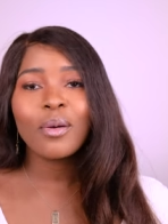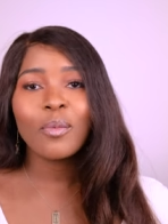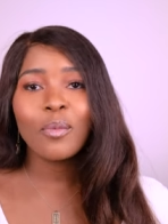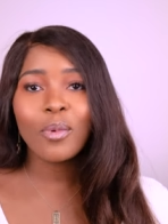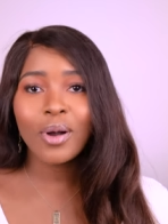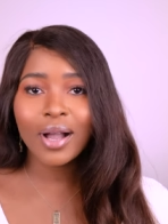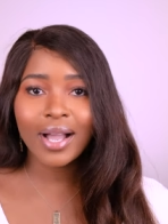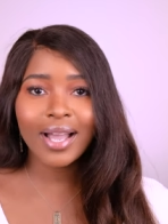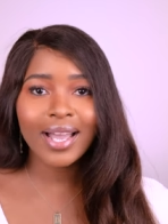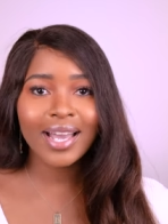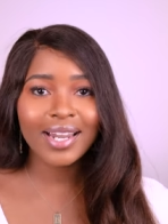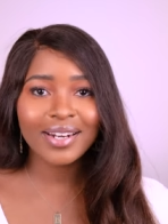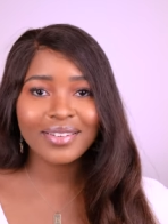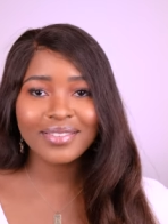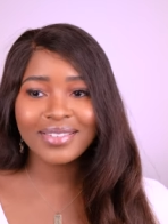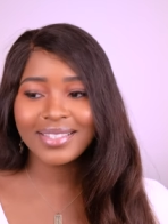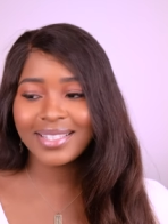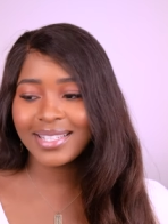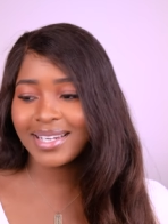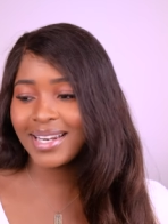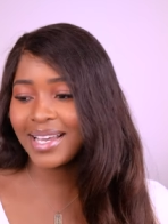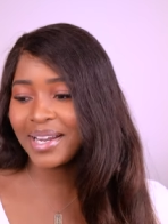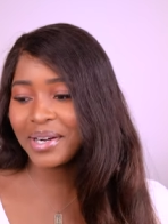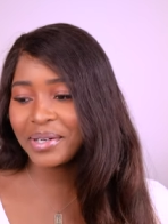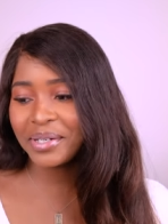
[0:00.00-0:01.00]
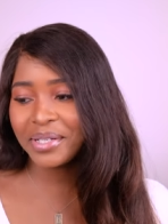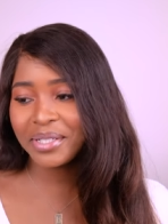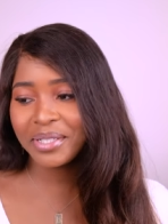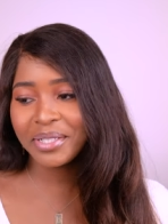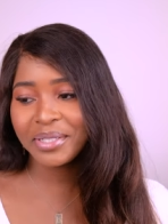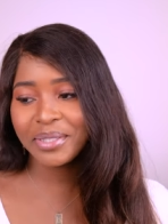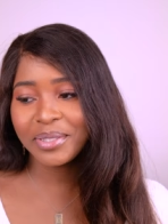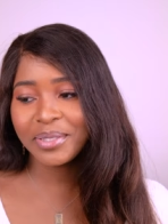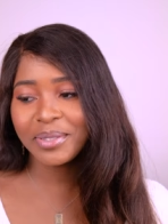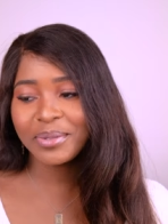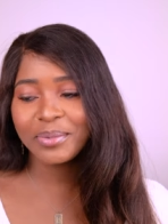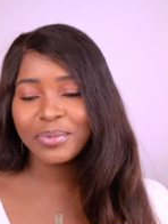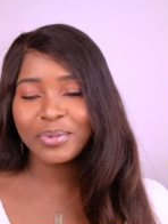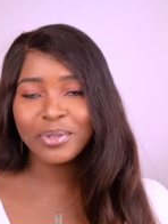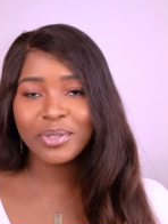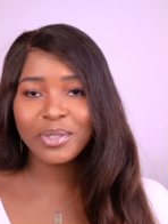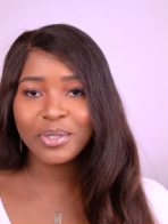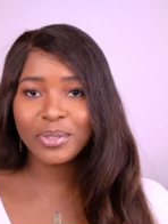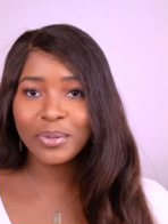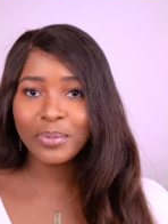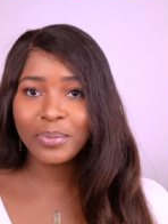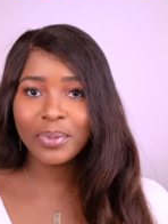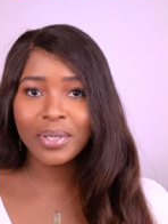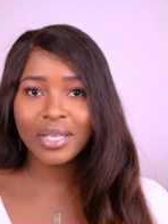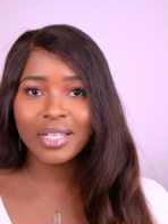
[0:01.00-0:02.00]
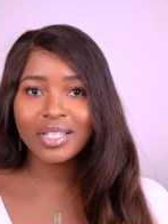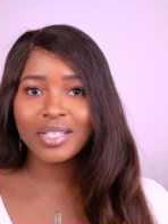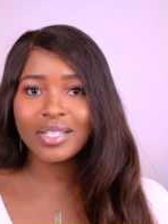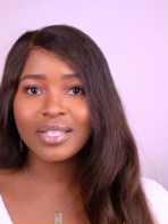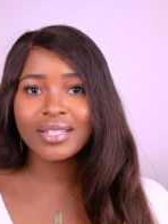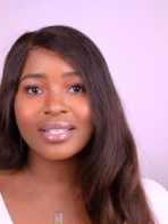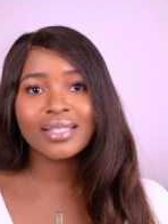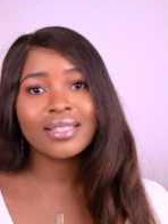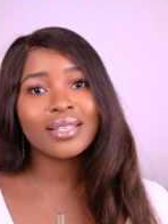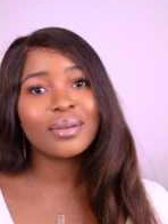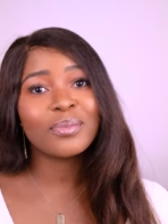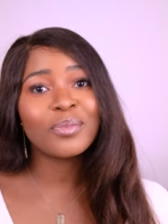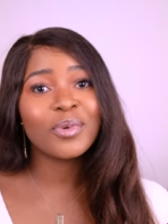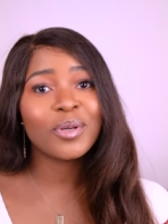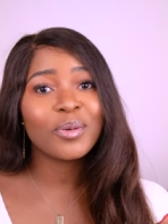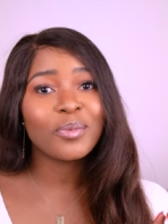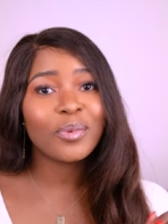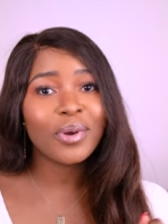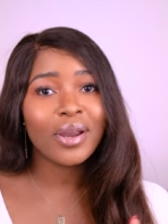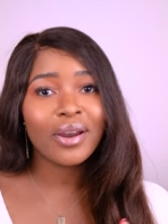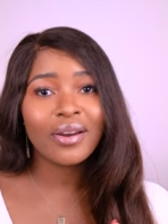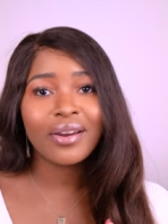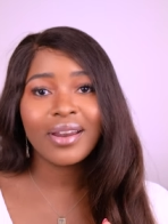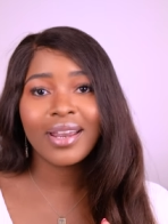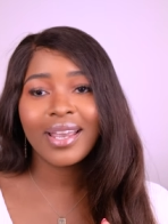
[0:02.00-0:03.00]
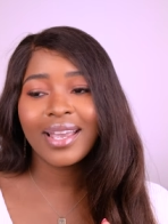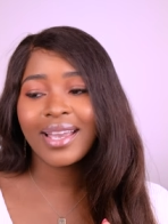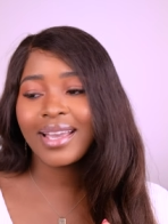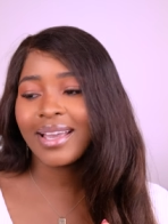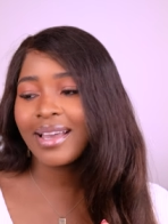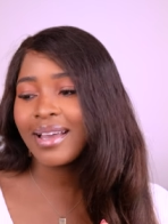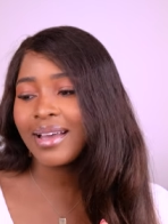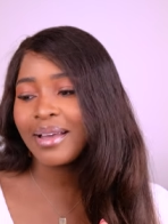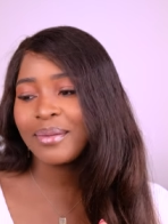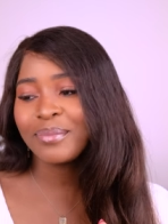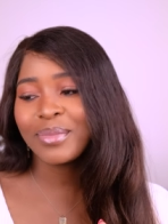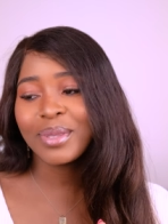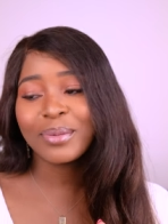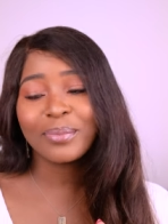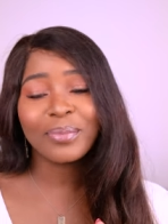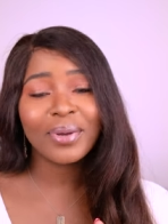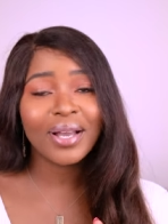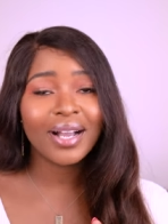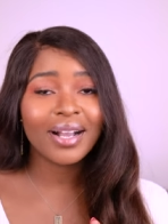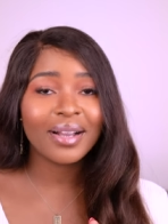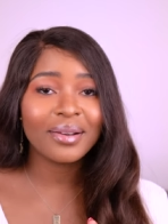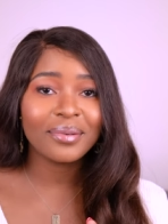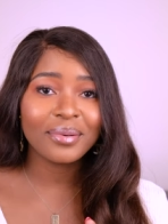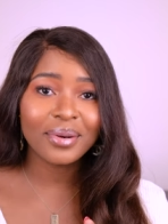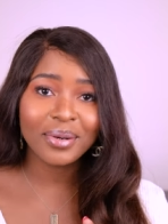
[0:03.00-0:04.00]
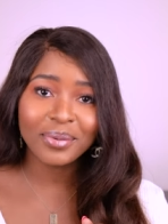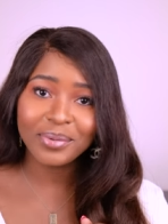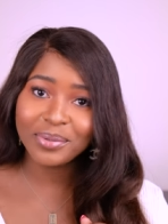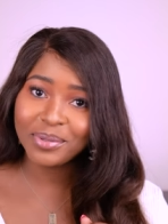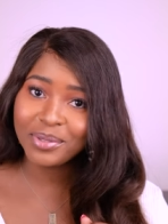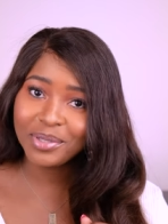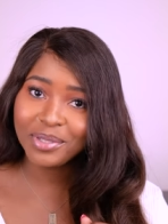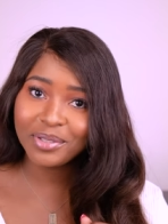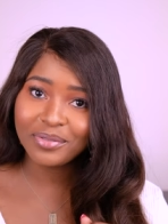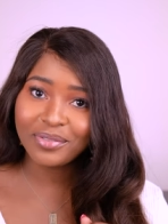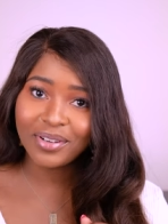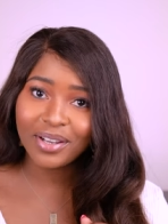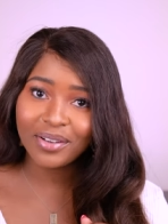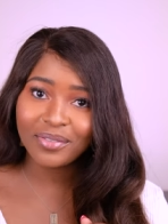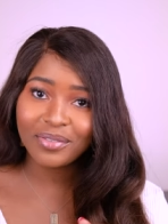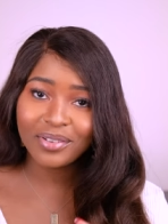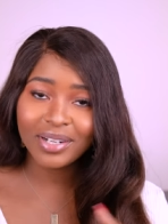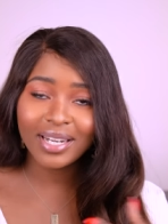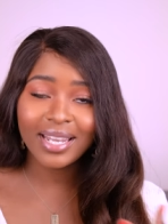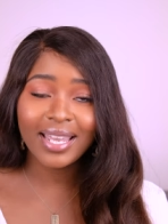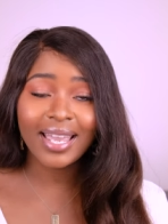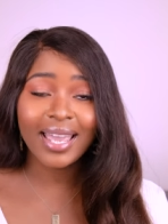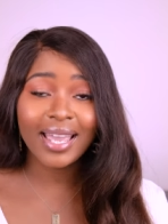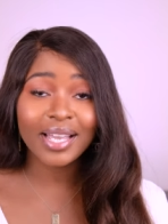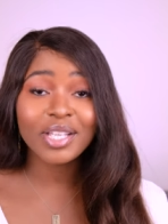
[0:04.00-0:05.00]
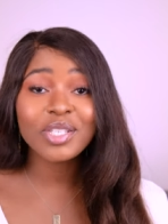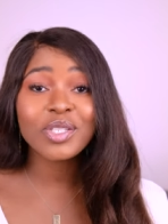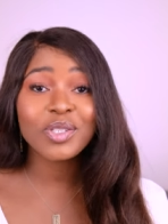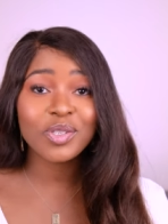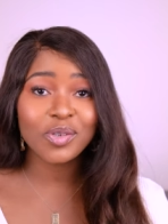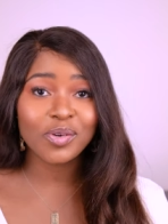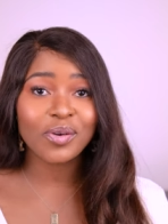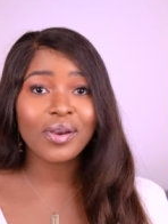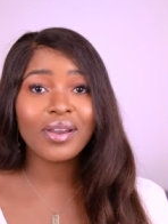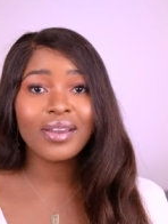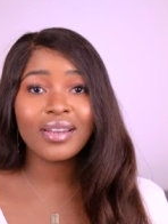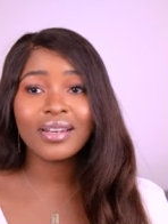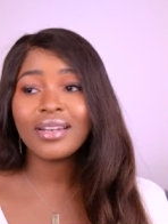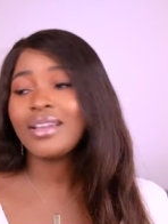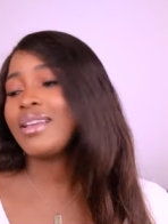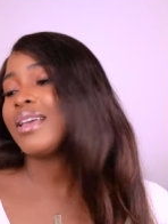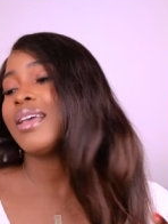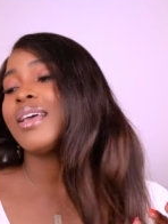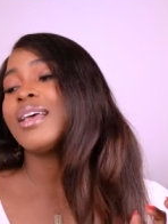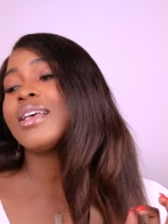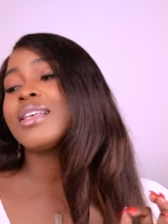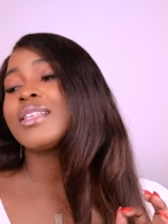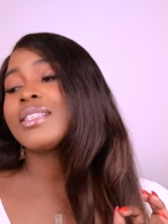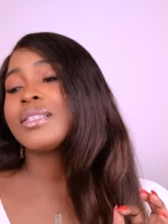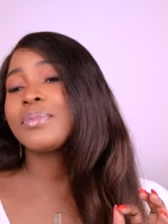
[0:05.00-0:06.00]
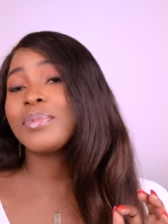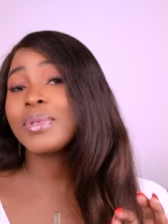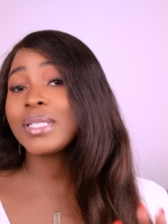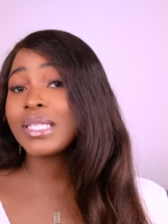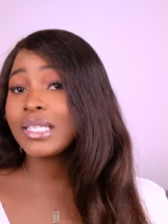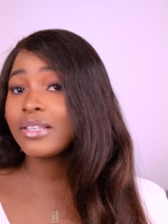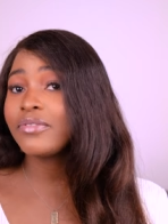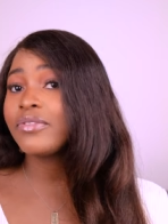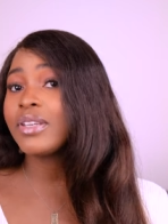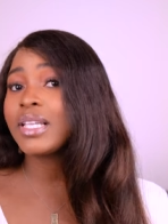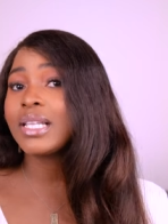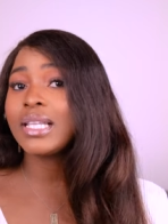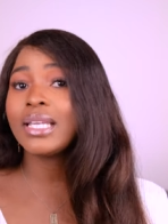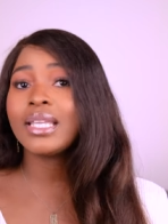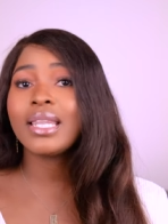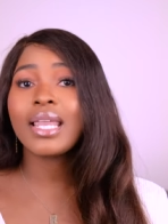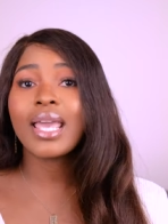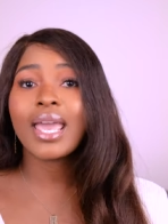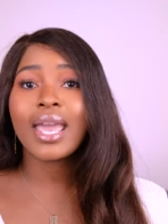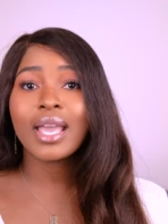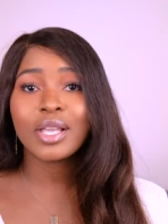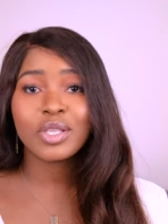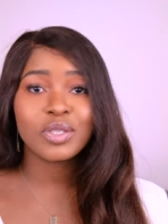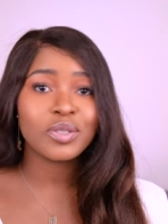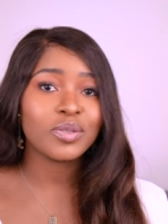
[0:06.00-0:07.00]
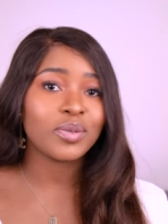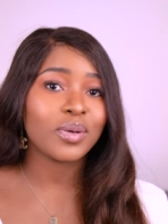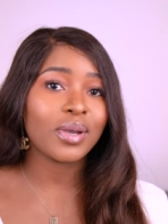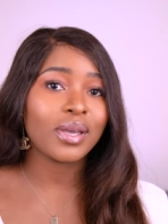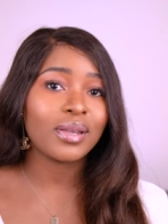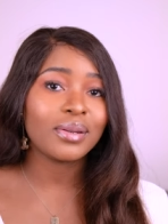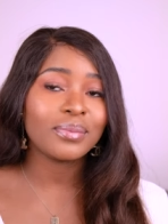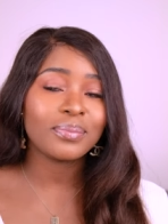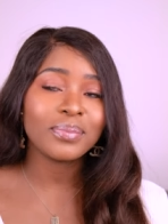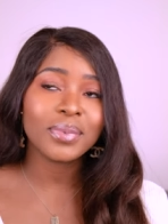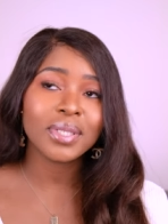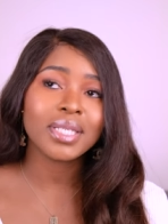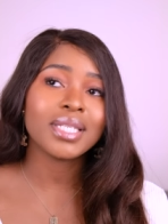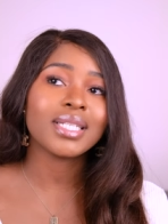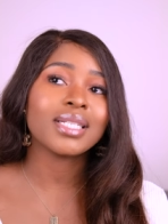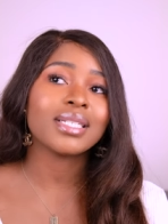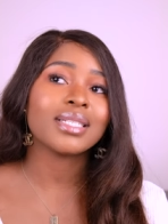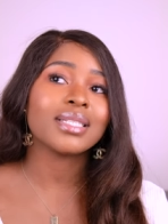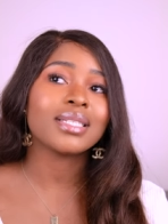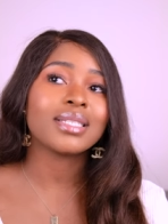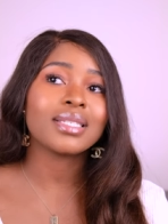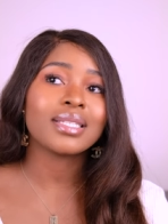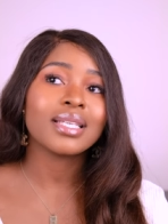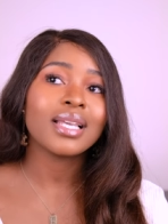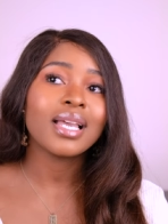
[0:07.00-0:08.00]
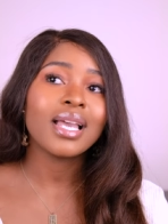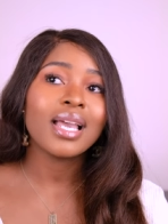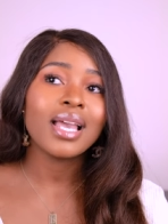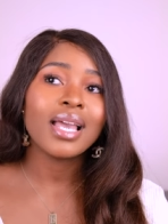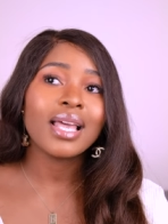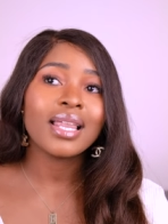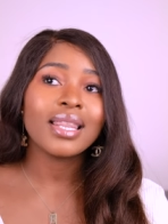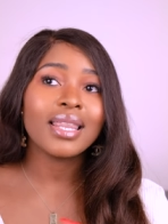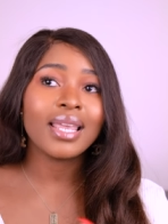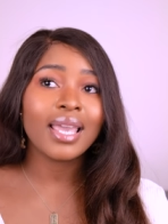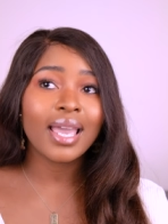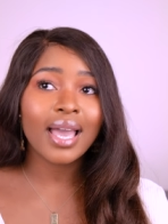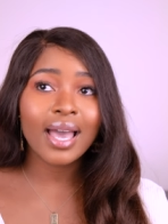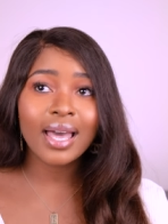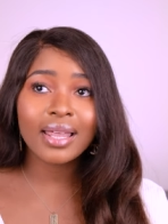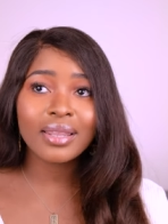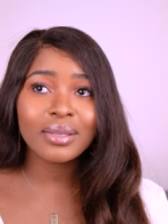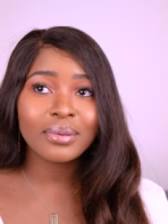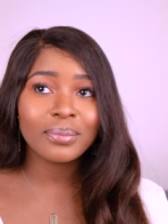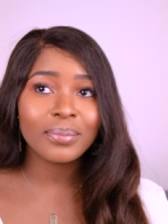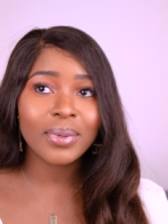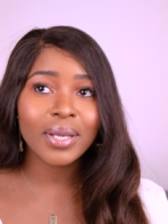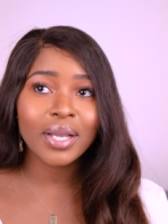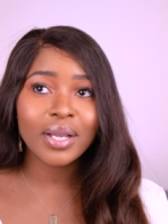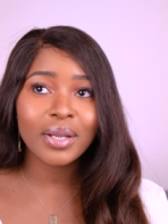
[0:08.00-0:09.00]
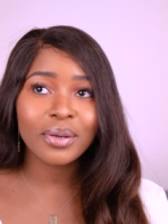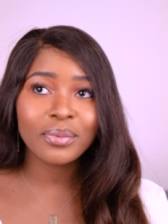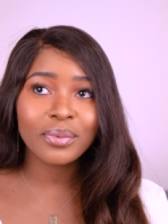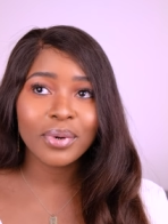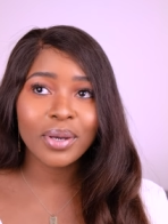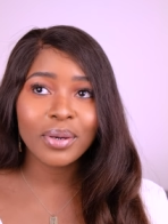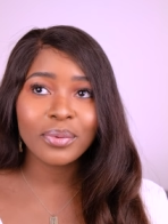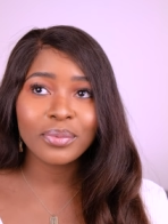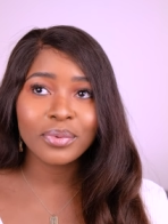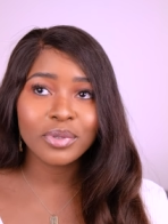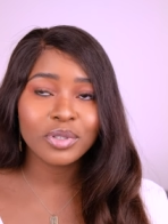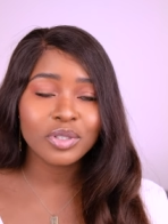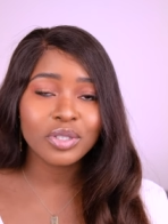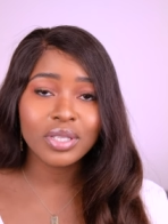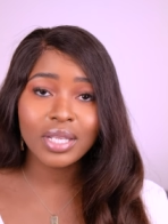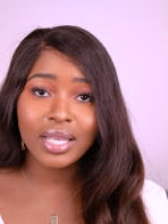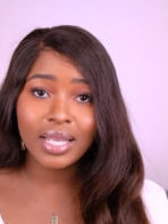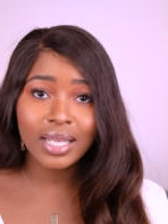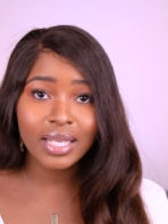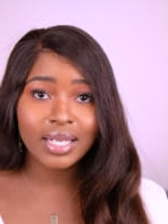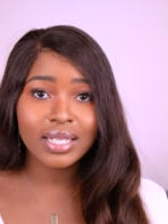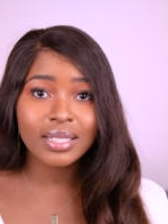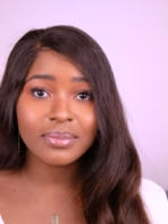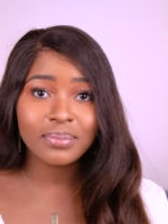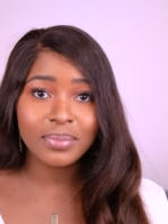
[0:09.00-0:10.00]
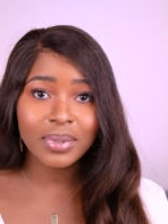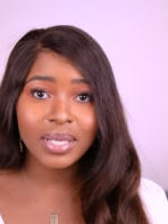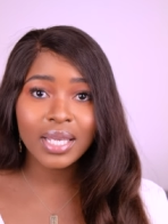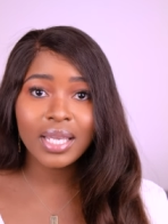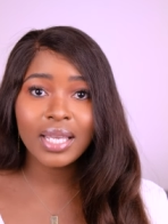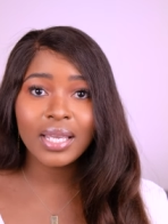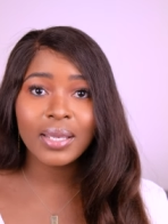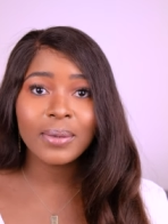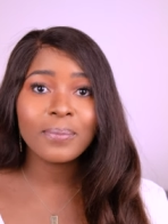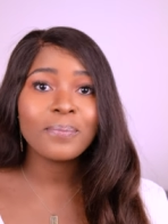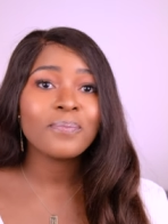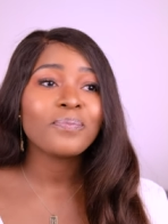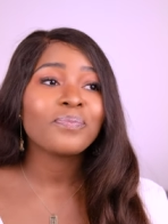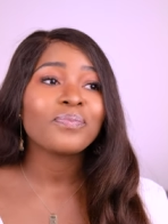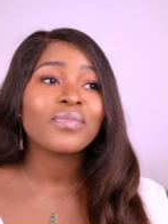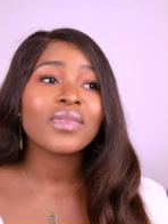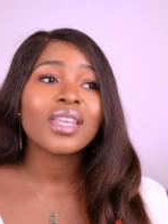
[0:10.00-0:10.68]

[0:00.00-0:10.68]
What kind of scenarios would you picture someone wearing um, the Baccarat Rouge five forty Extrait? Specifically the Extrait, because the other Baccarat Rouge, the E D P,